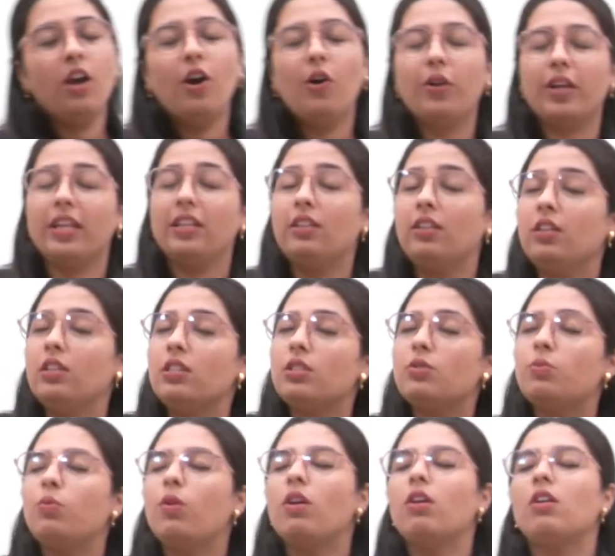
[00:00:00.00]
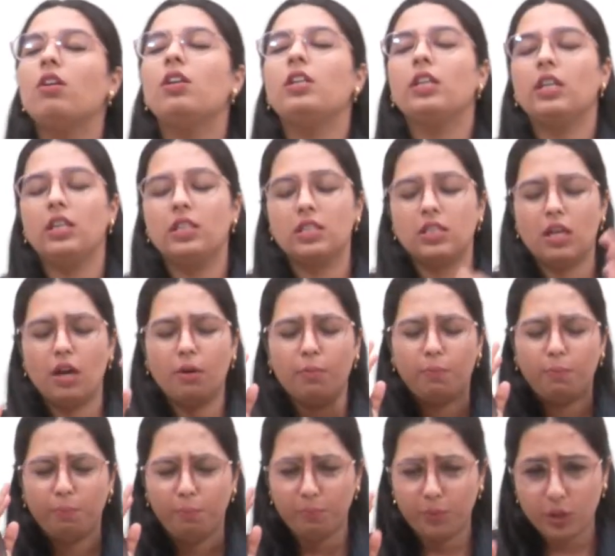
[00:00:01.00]
Okay, this world is
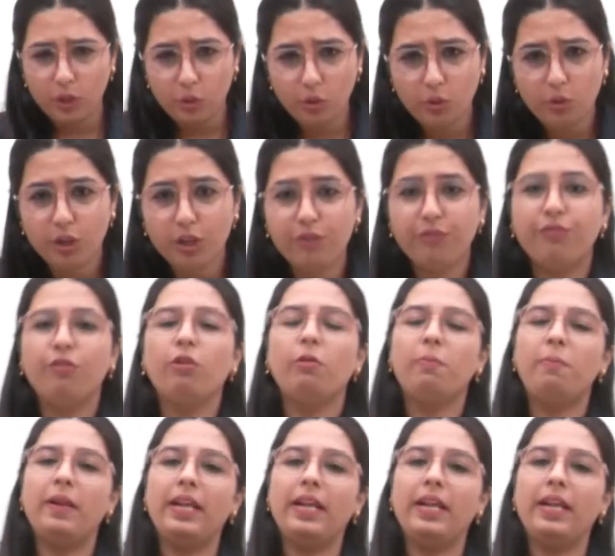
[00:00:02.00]
a beautiful